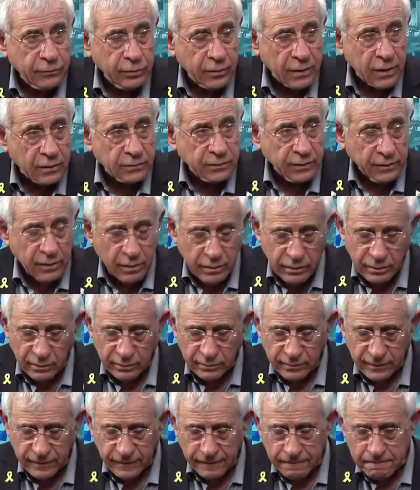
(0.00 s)
and
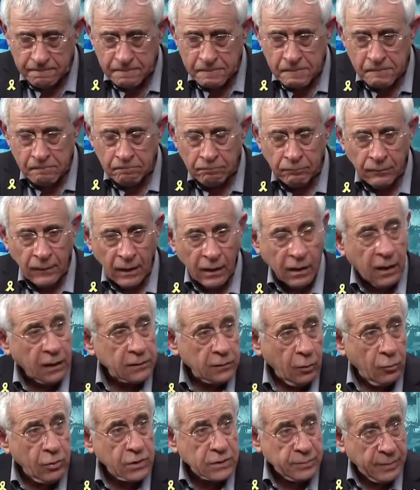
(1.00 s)
2013.
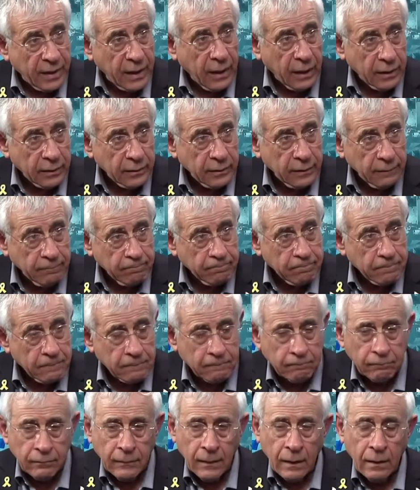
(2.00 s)
Qatar was behind him.
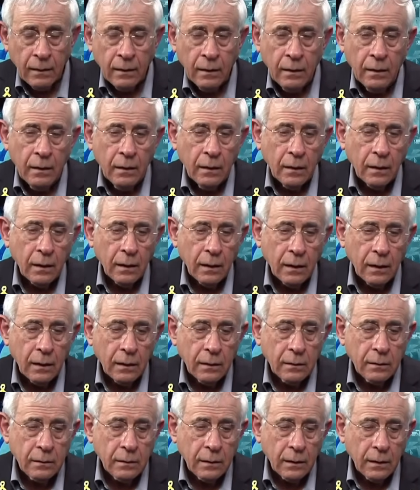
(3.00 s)

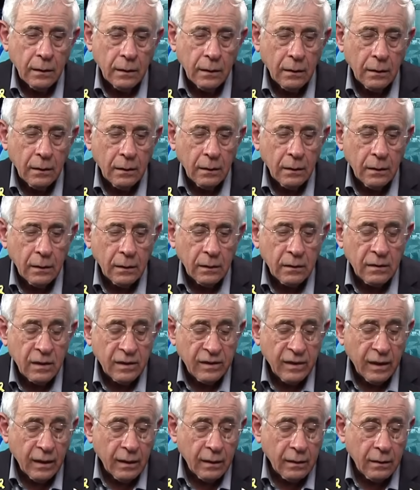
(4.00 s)
And the
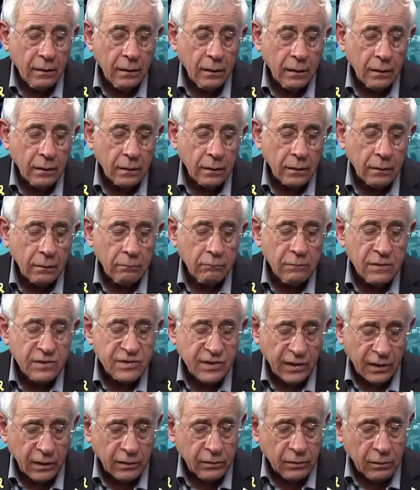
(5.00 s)
then
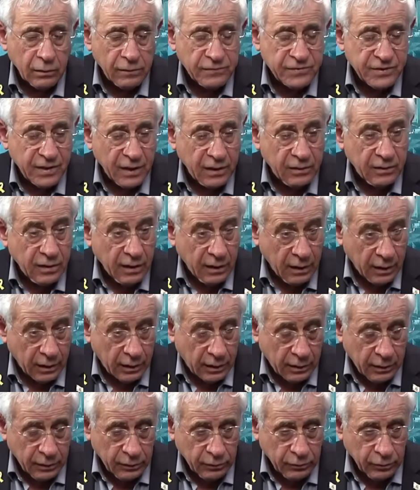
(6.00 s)
Secretary of State,
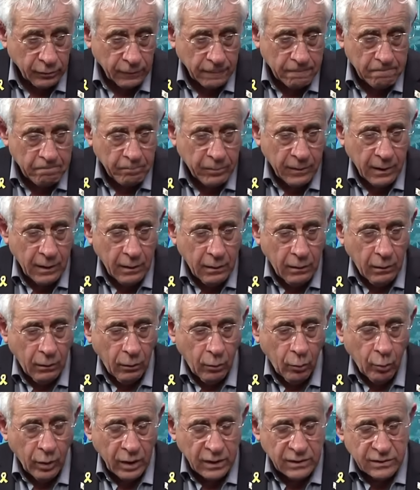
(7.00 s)
Hillary Clinton,
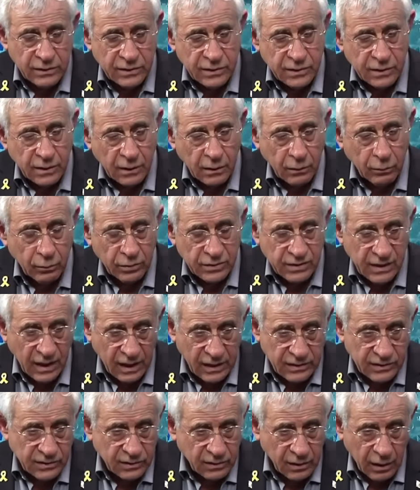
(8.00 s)
once was
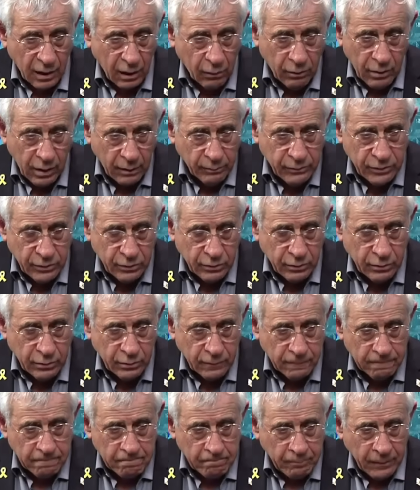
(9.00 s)
asked, how come
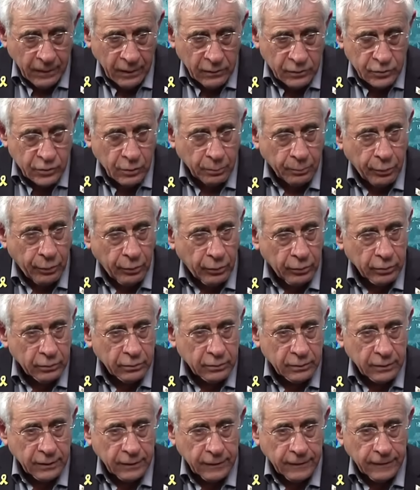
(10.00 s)
you
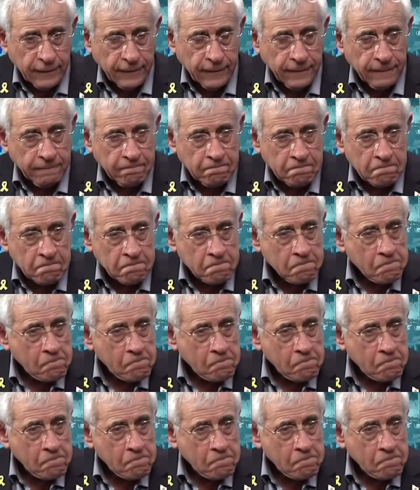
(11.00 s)
support a